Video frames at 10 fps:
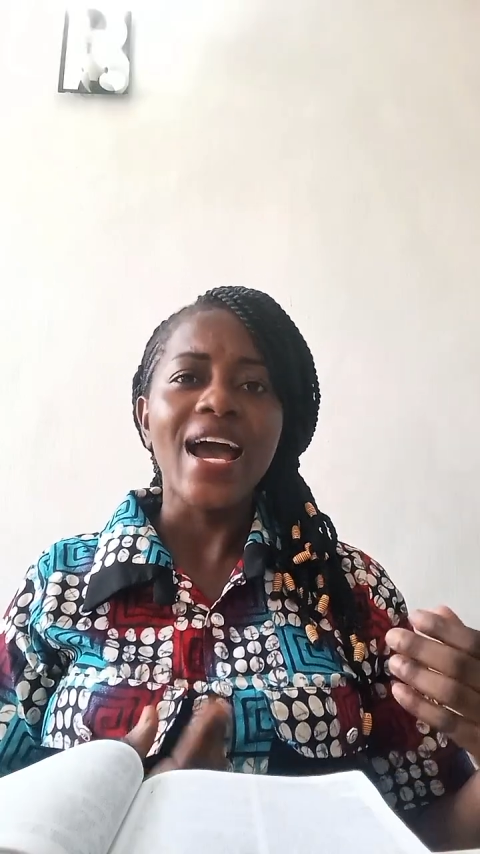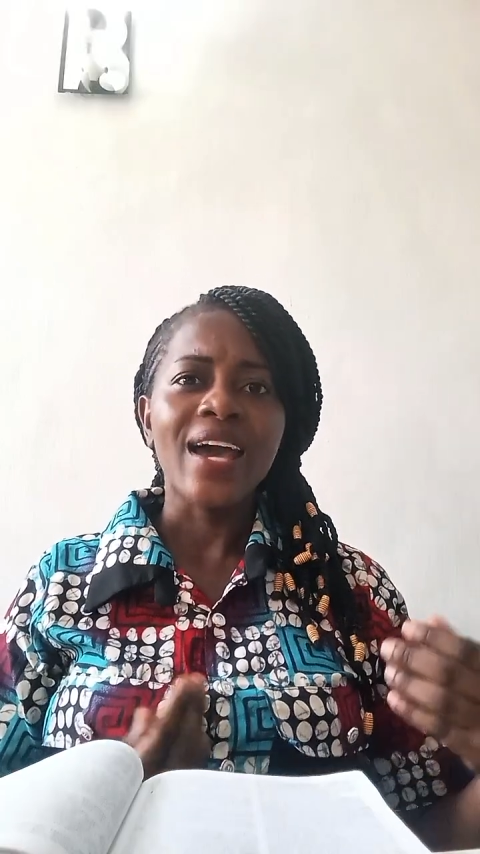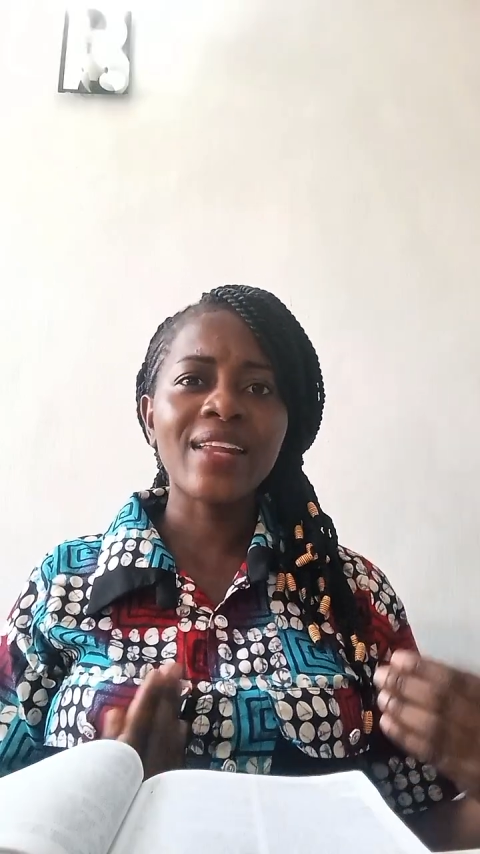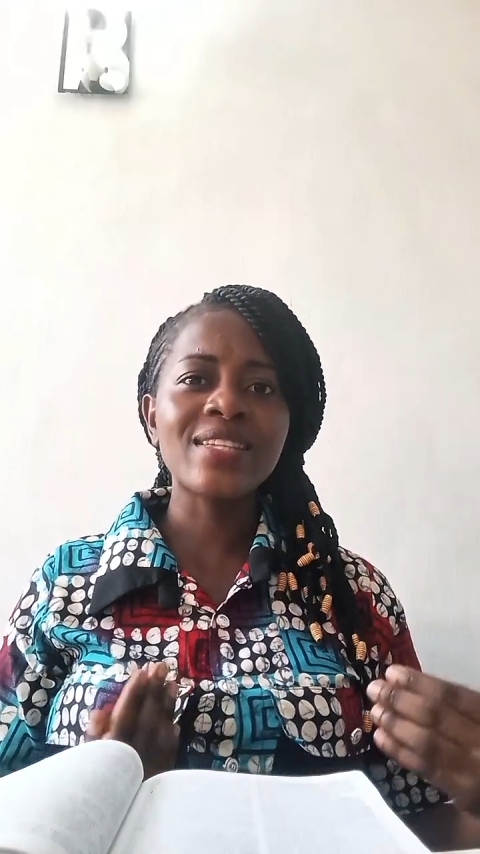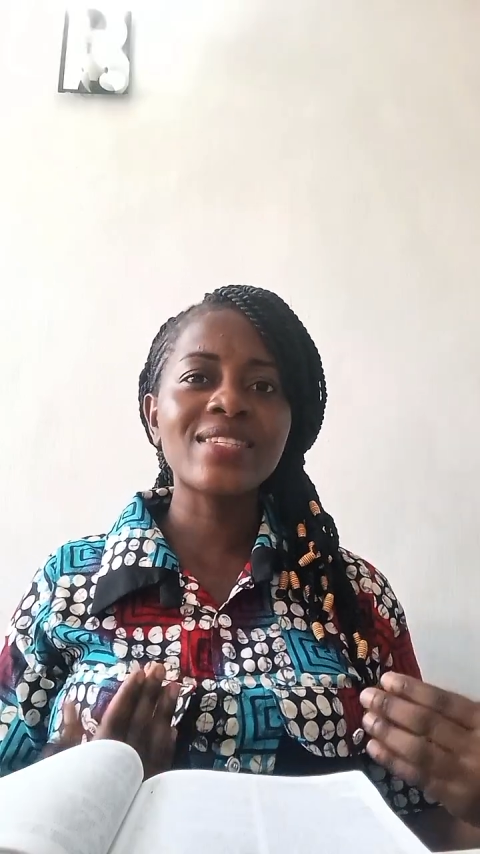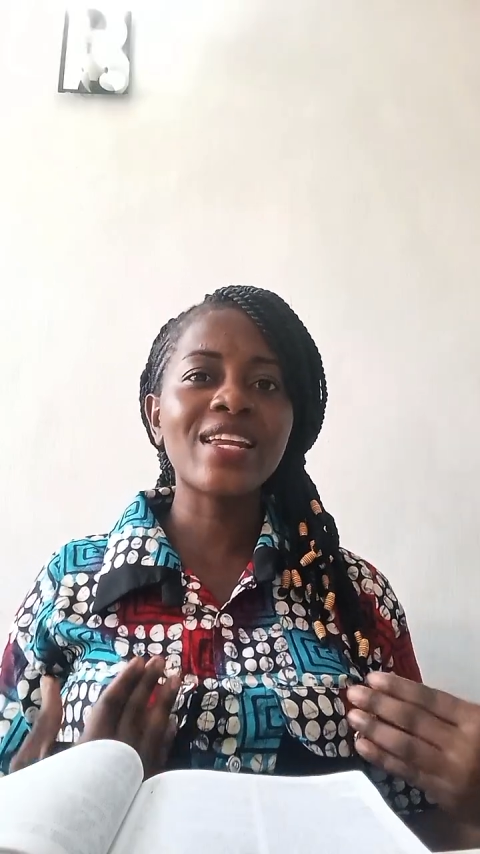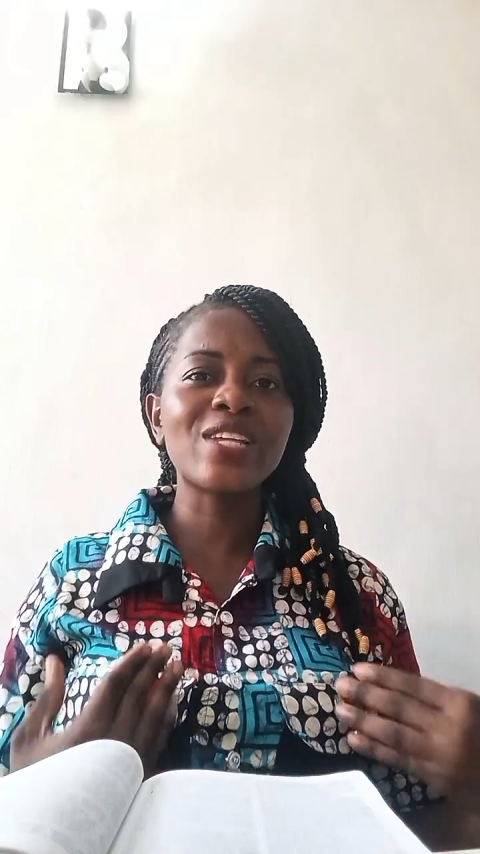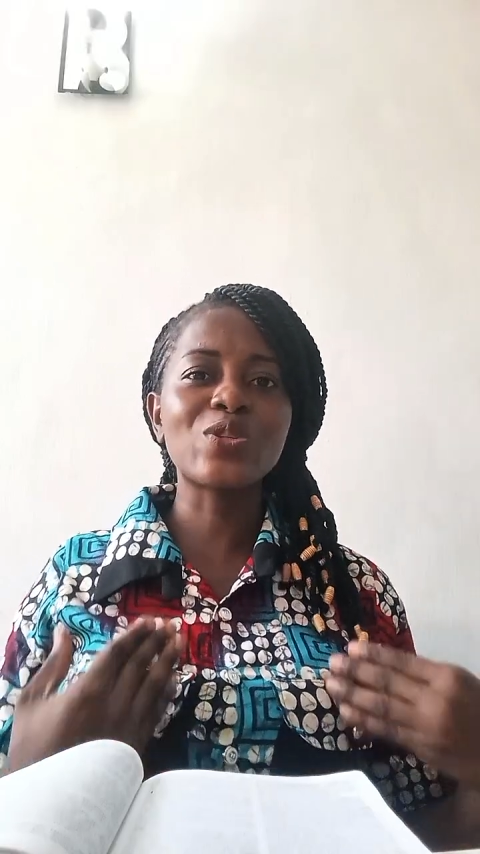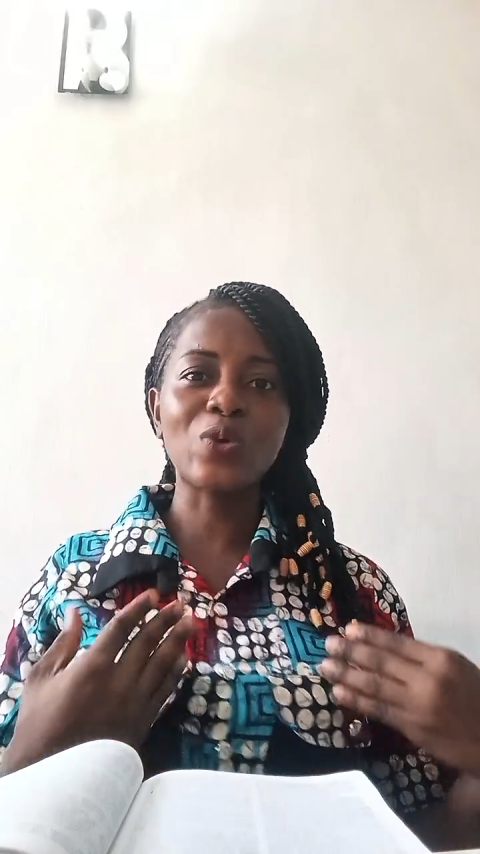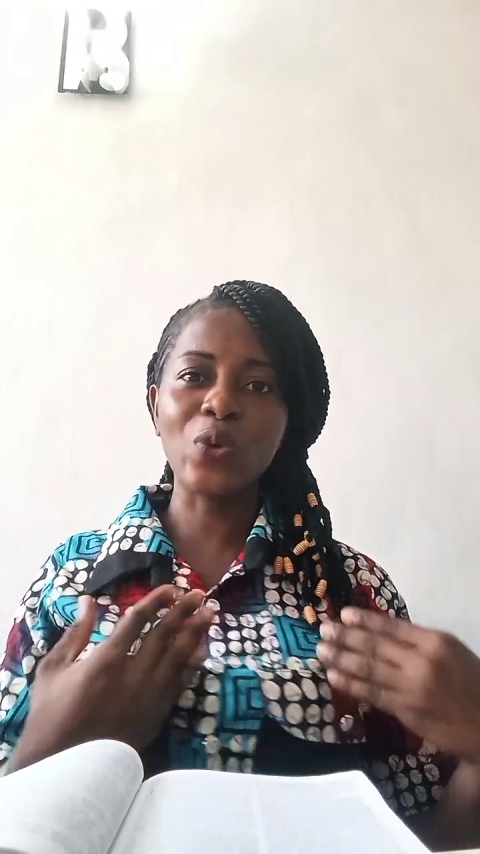And I
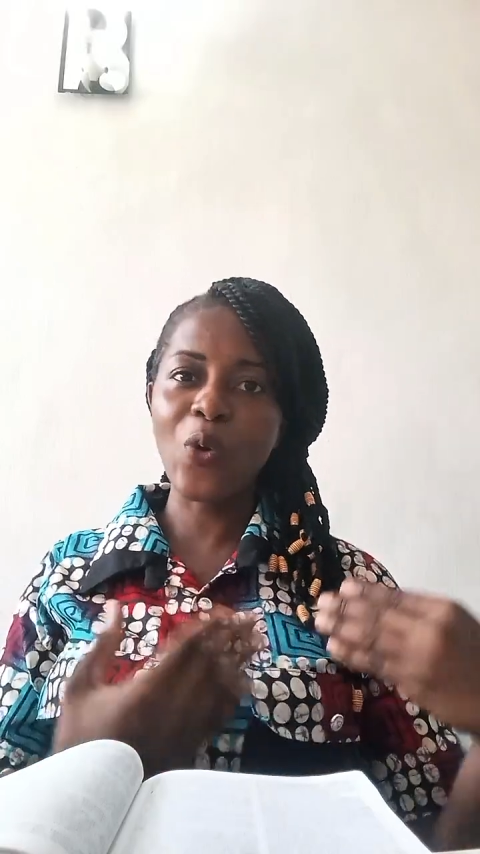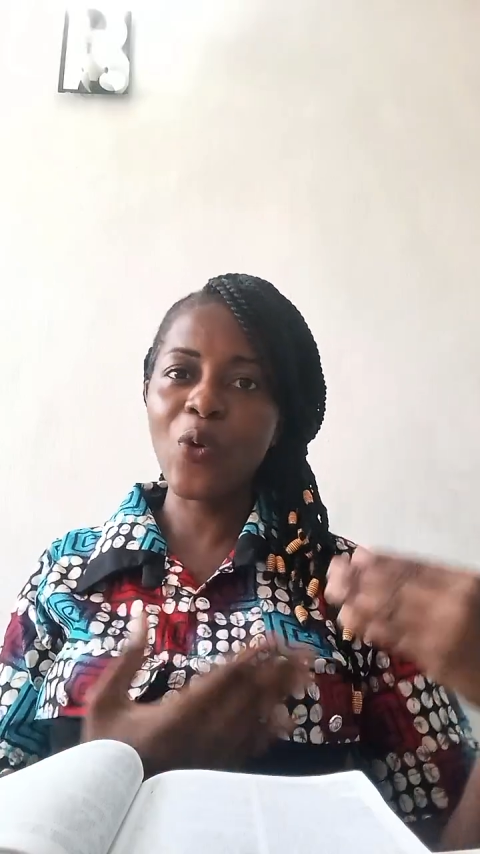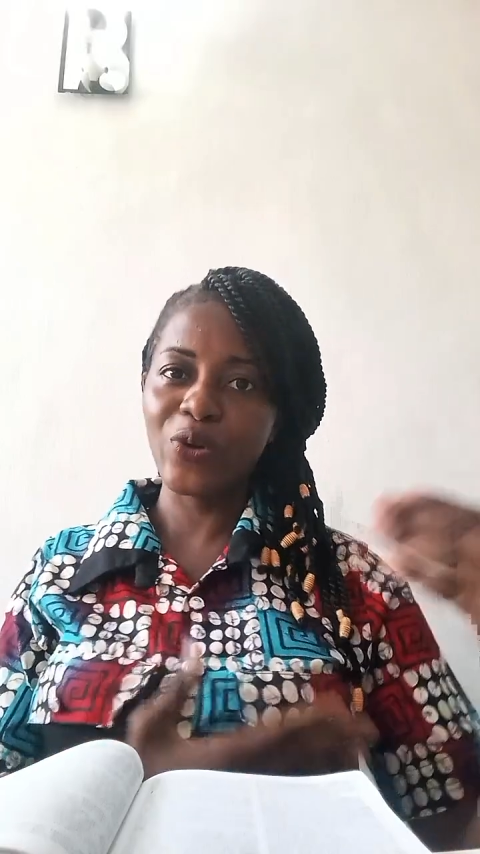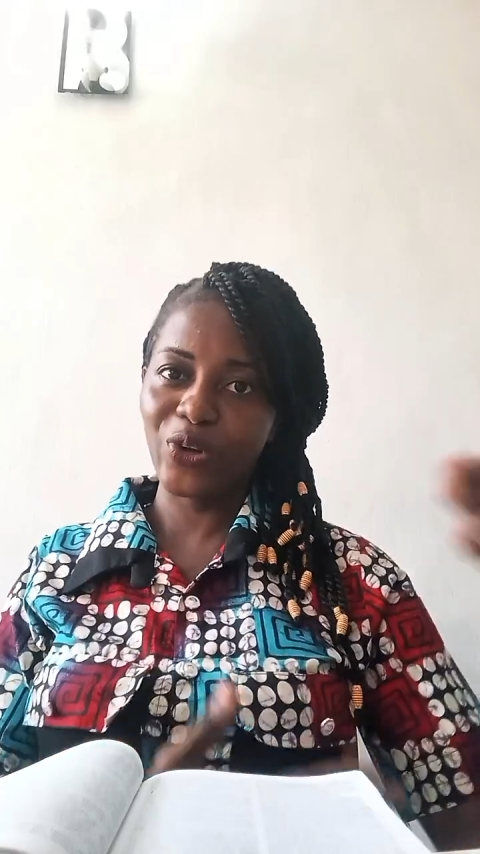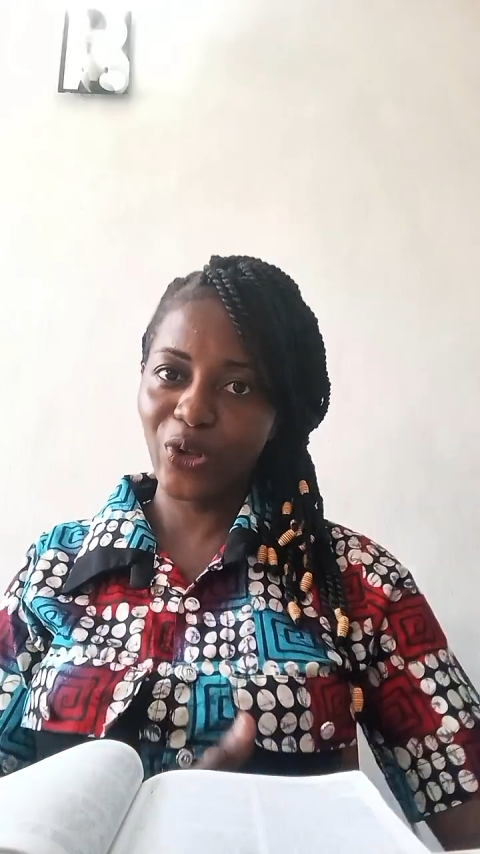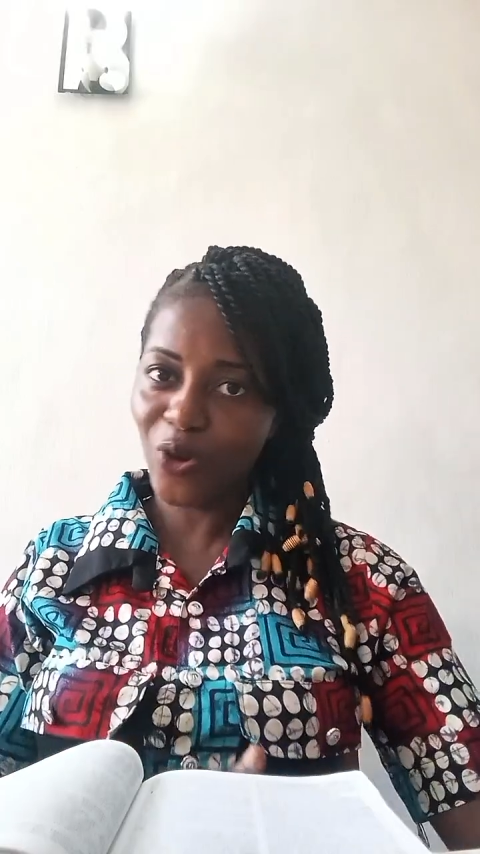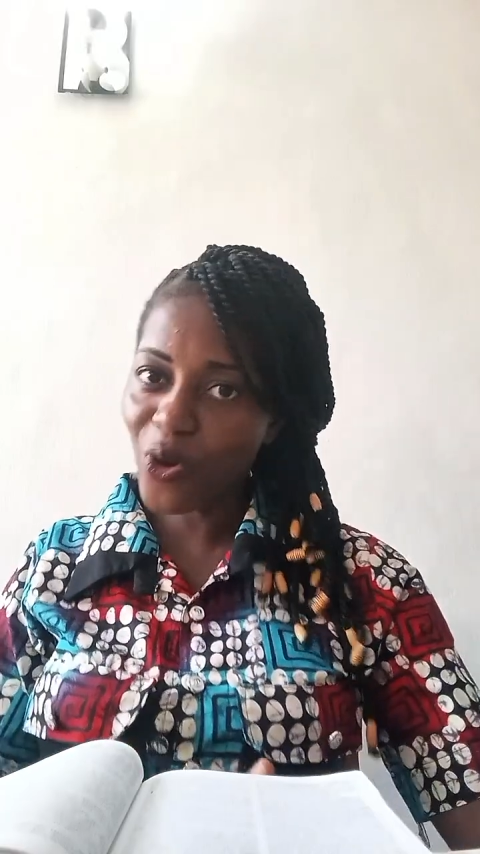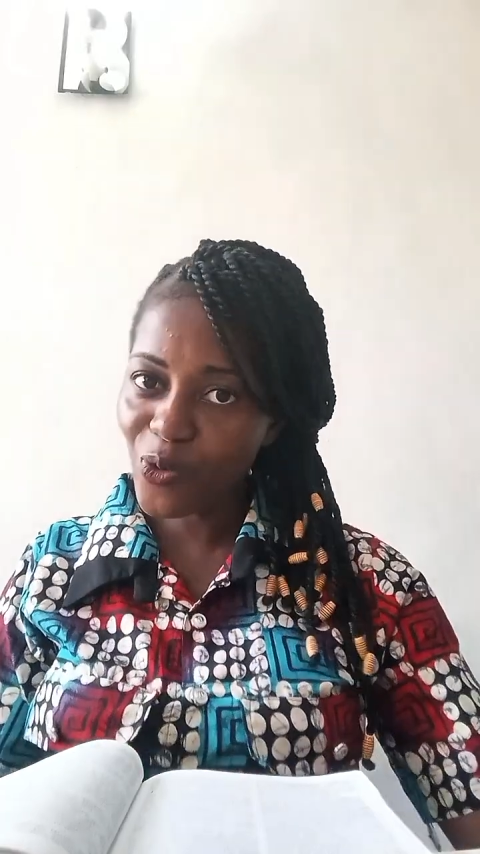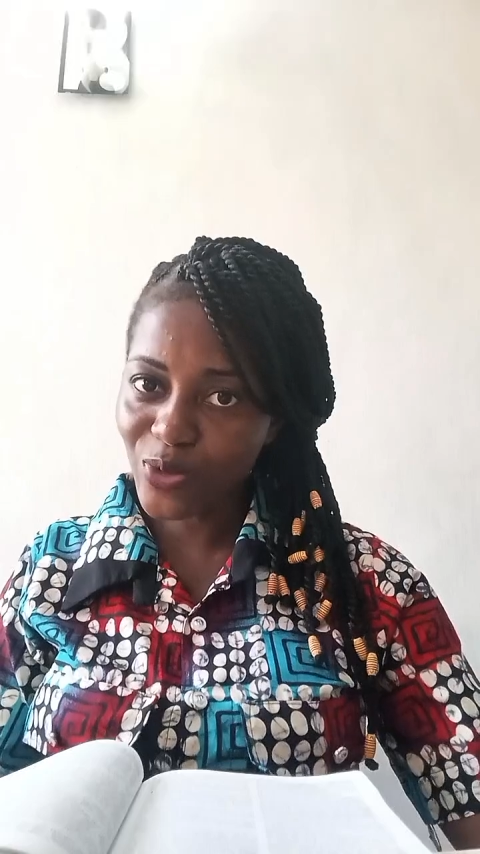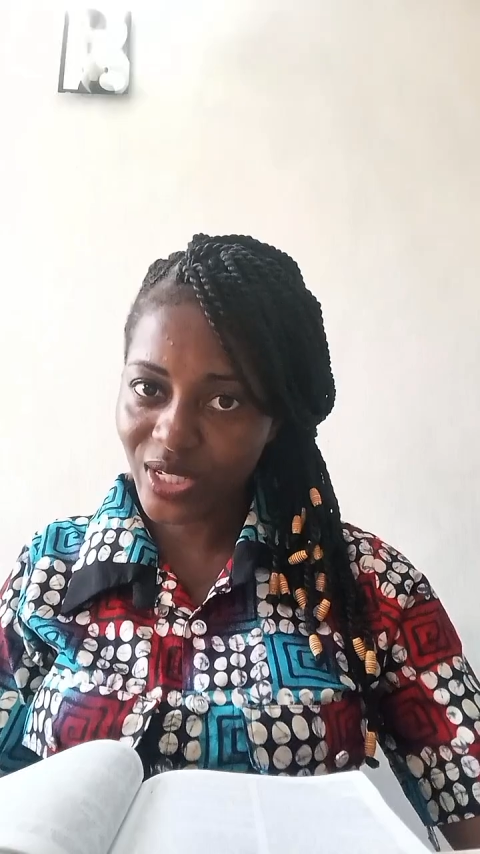decided to go
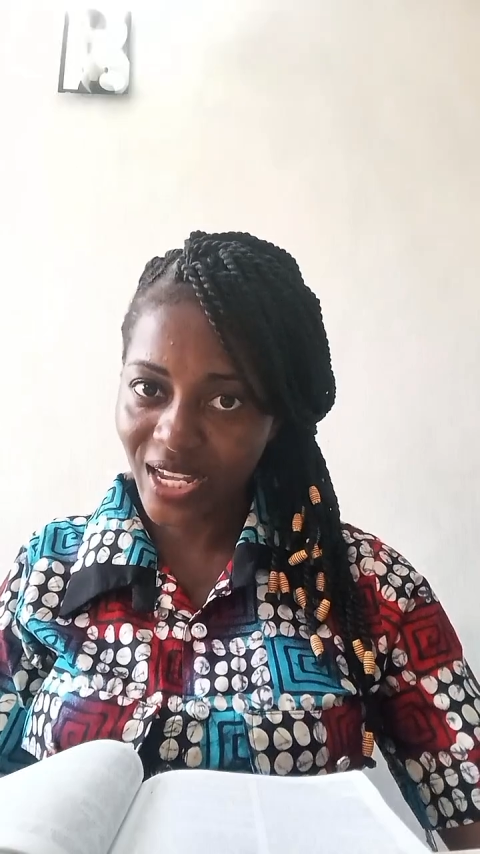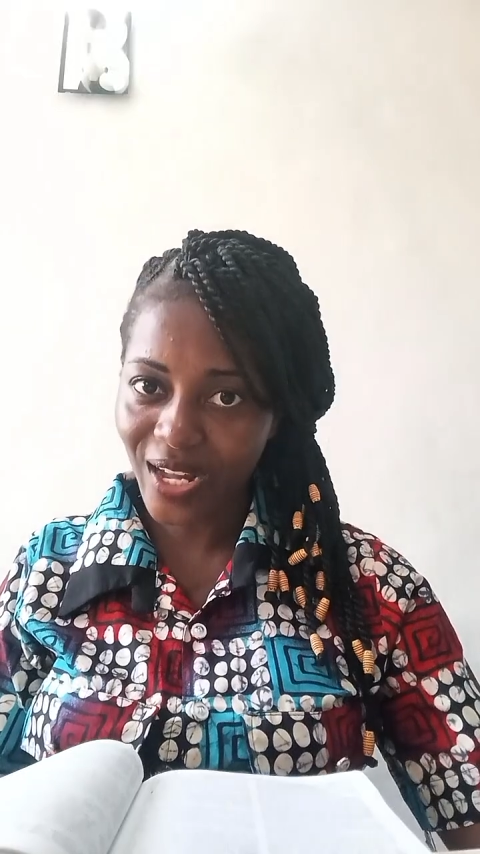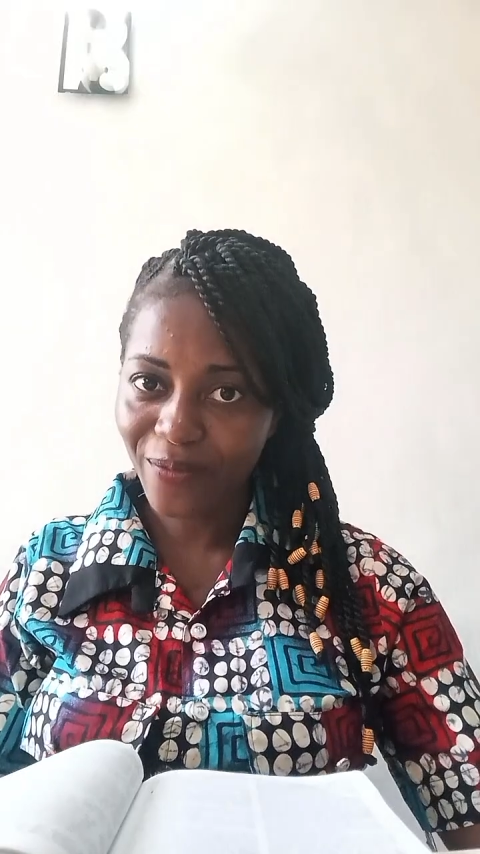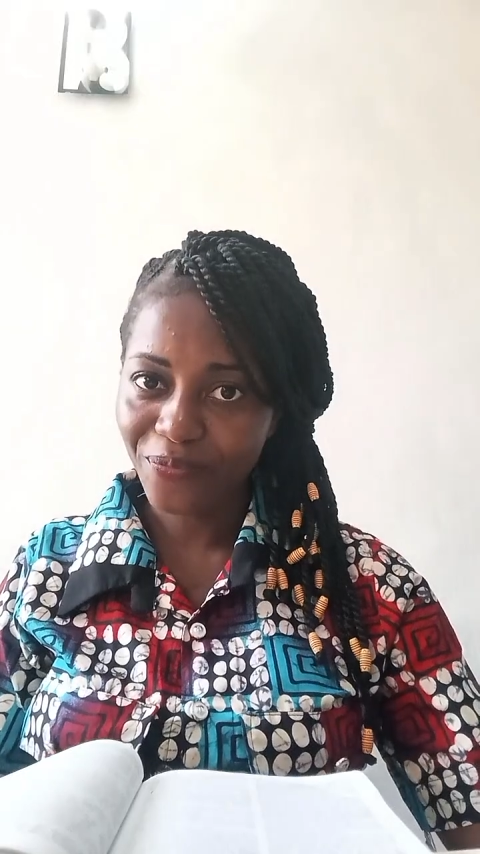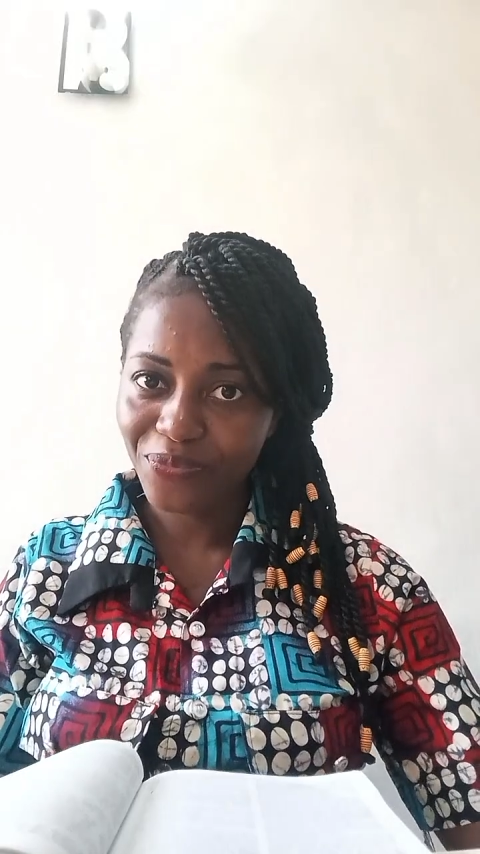closer.